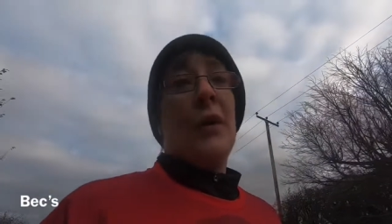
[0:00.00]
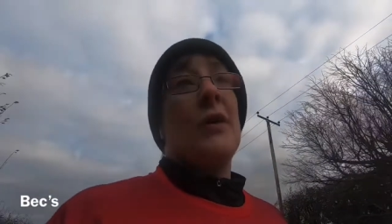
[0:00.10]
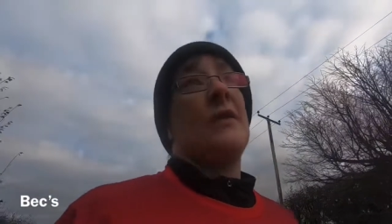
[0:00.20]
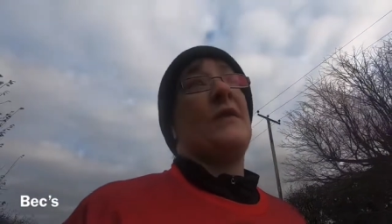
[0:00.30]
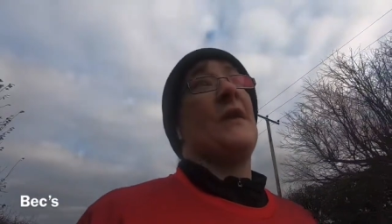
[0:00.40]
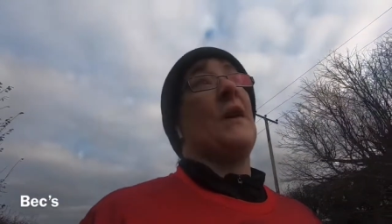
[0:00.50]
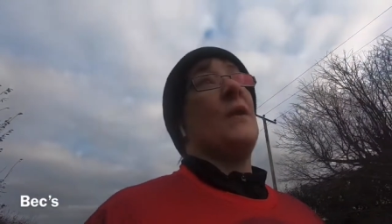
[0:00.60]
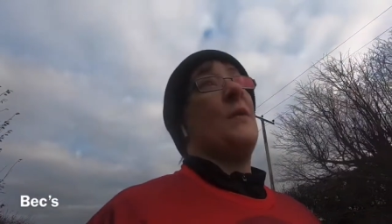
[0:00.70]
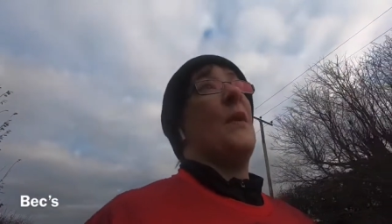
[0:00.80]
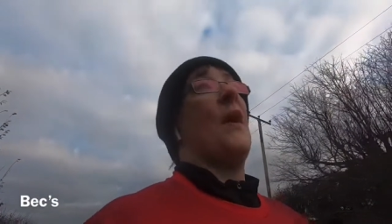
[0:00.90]

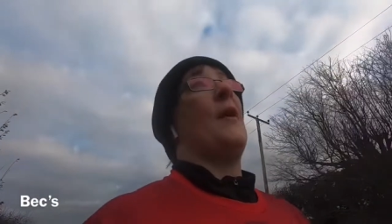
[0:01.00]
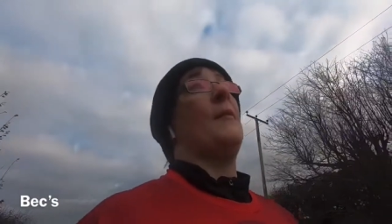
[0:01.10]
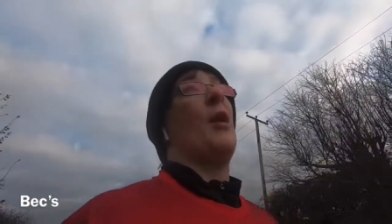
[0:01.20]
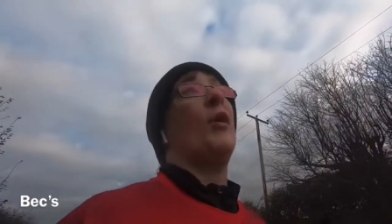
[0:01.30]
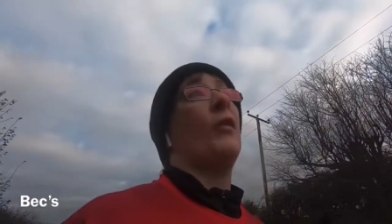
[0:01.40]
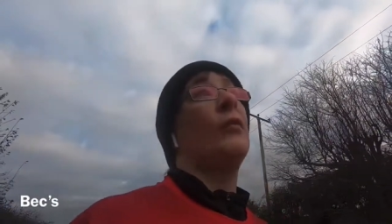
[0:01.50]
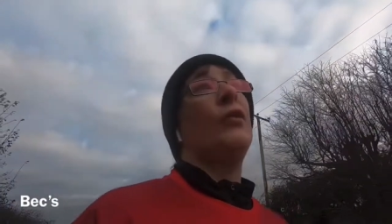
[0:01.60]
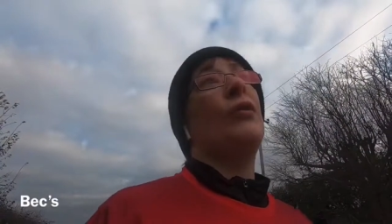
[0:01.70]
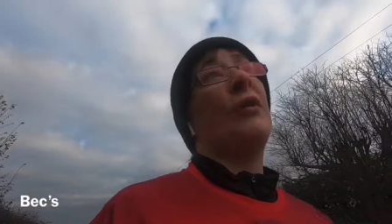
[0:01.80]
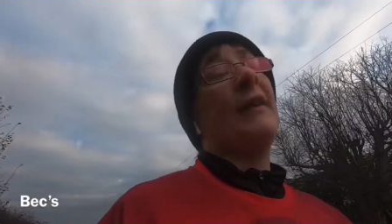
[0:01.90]
So um, I don't
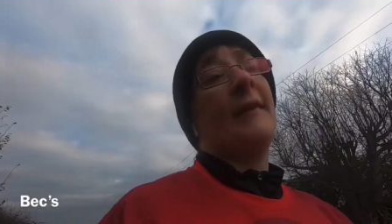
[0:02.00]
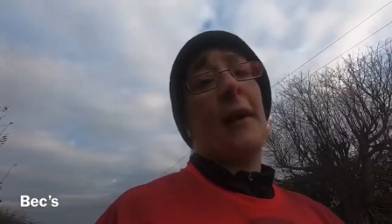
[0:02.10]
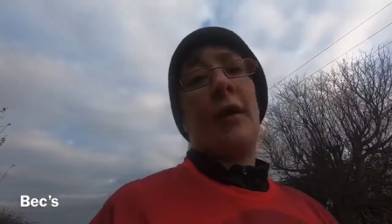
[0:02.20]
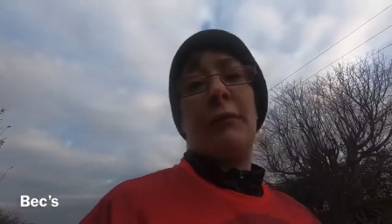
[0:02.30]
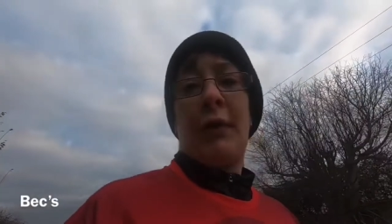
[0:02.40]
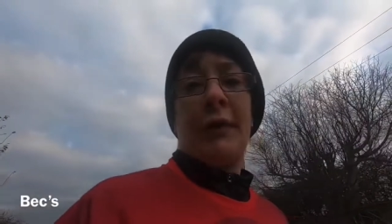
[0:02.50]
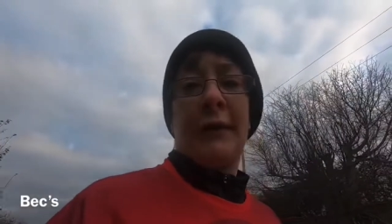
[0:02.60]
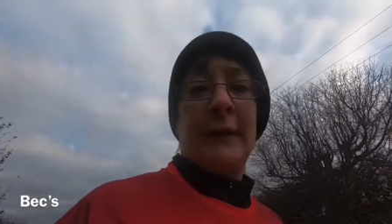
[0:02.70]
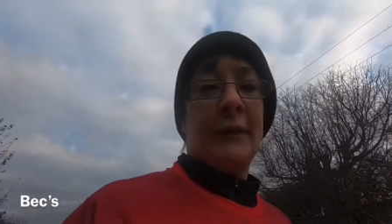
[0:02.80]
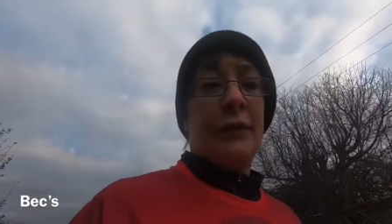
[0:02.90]
usually start running
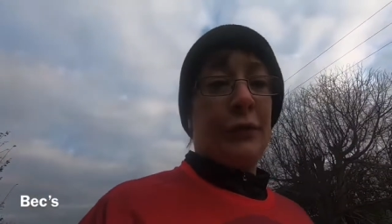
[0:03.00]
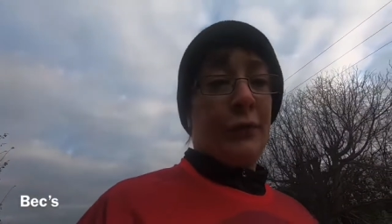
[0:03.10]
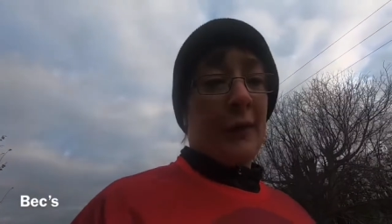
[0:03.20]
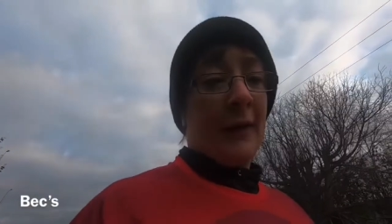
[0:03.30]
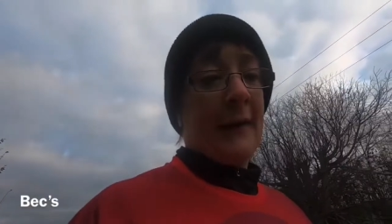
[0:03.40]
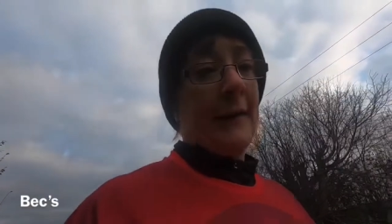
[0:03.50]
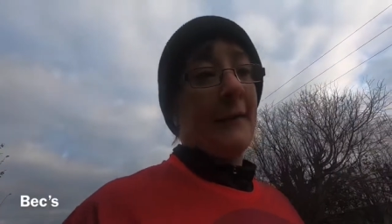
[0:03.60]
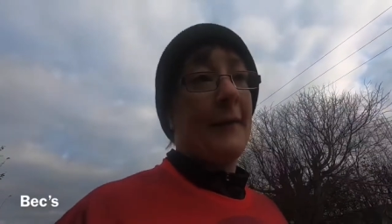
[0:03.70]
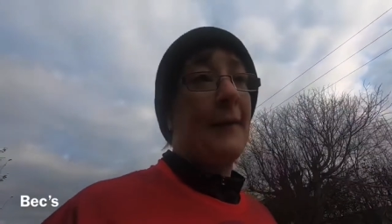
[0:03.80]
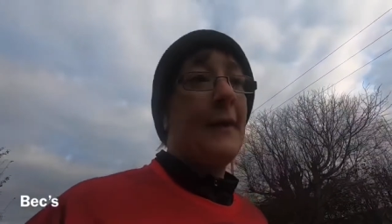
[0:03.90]
in new
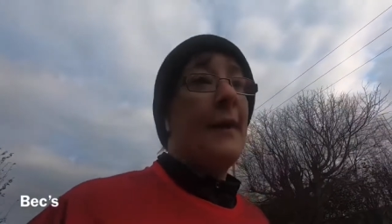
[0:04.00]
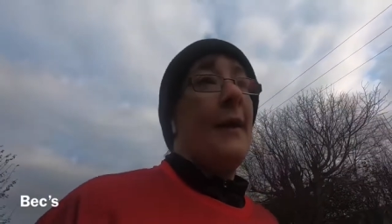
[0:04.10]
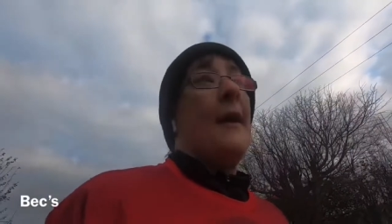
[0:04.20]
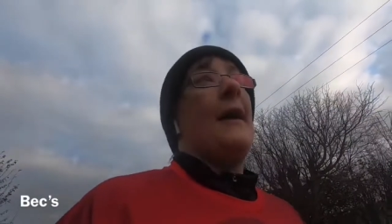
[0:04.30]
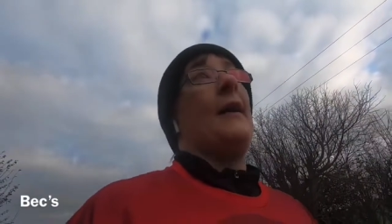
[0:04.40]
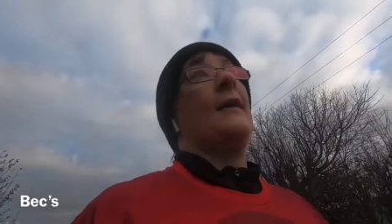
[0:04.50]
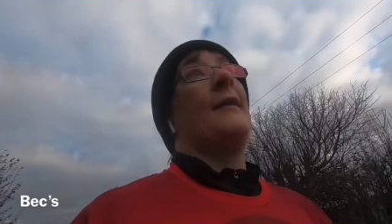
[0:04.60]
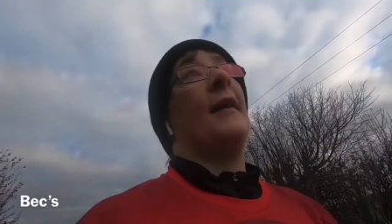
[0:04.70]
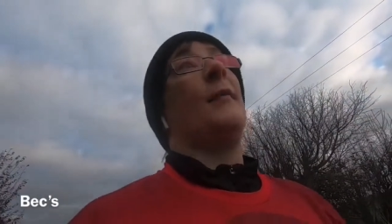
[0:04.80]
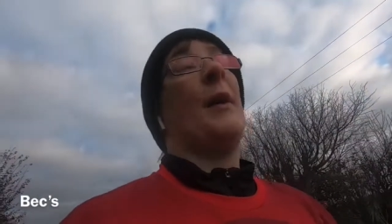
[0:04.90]
trainers
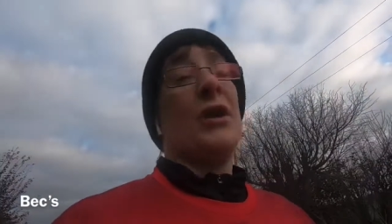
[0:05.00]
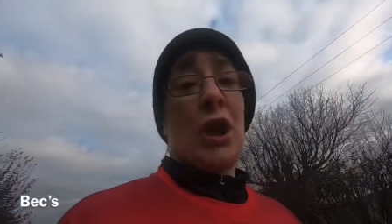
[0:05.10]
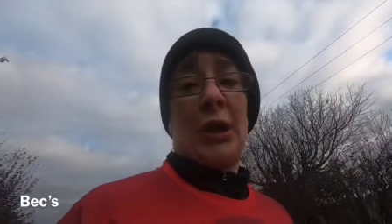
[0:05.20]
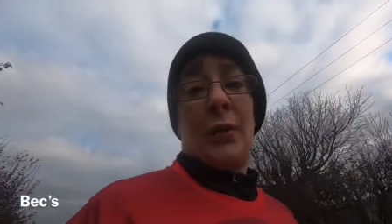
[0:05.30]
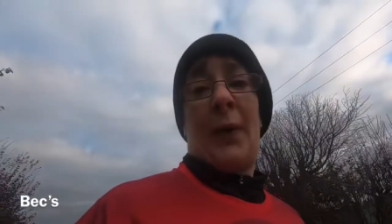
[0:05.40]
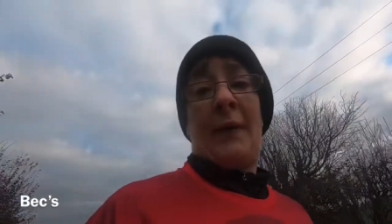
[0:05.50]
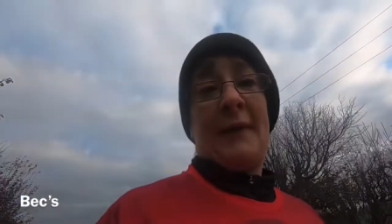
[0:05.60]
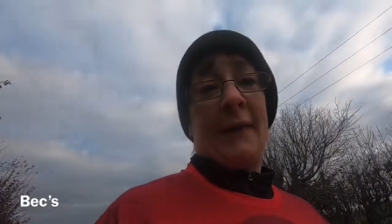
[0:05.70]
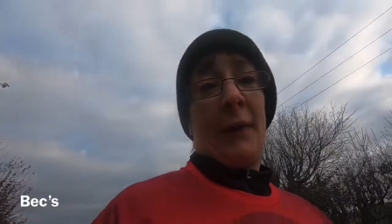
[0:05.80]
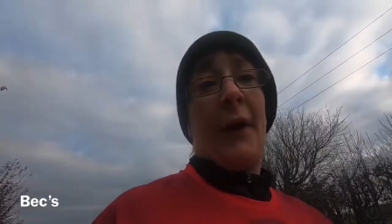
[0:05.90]
until about January
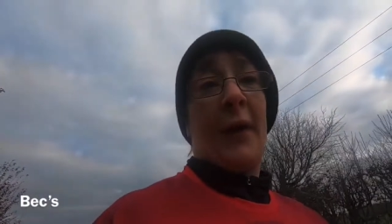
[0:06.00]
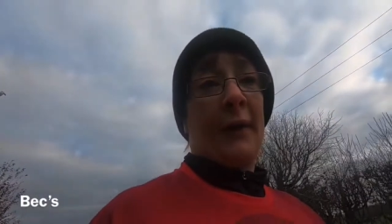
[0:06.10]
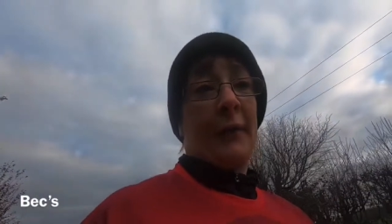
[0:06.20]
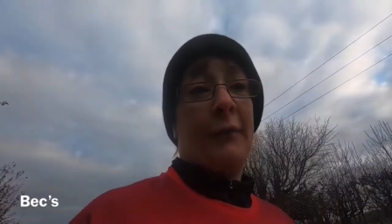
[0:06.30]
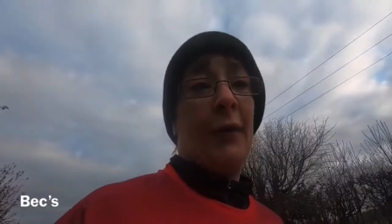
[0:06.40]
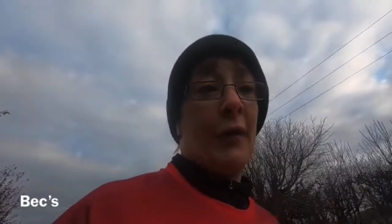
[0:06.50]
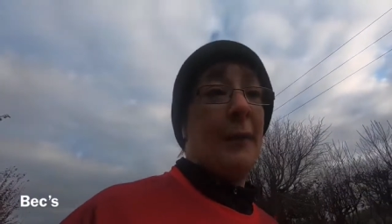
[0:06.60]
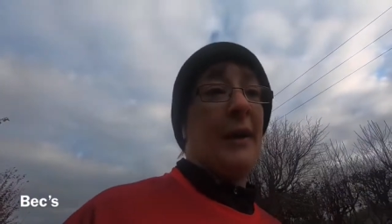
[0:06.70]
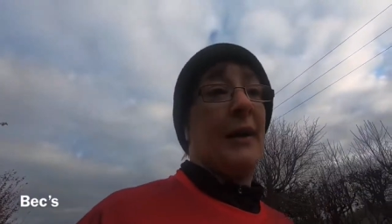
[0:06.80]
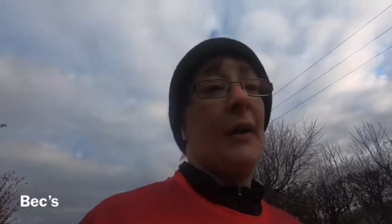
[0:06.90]
so that I can run them
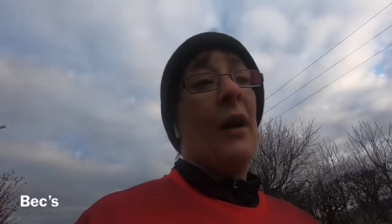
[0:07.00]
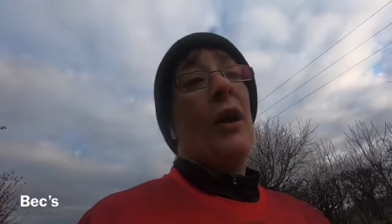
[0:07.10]
in.